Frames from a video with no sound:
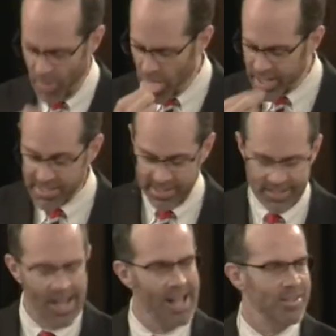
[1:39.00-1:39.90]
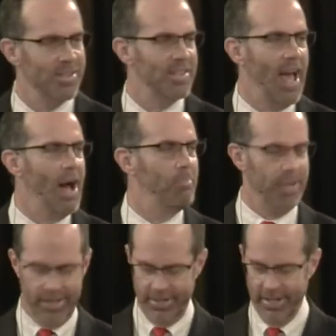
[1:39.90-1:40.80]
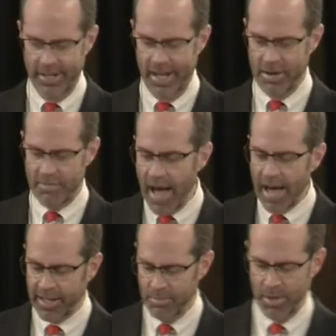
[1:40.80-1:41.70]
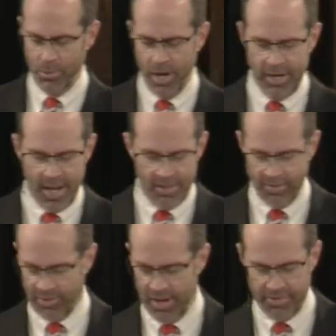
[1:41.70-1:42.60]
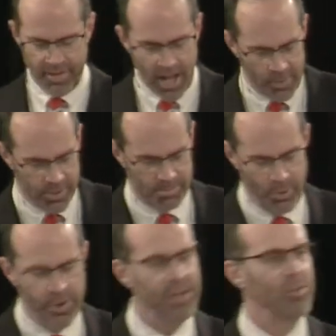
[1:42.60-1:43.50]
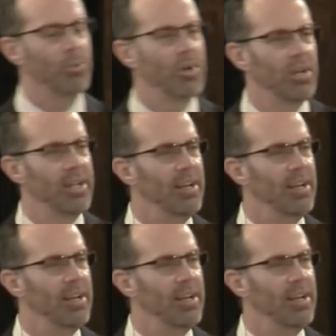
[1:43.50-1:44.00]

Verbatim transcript: this did not just happen in a vacuum that one day the Son of God was born into the world.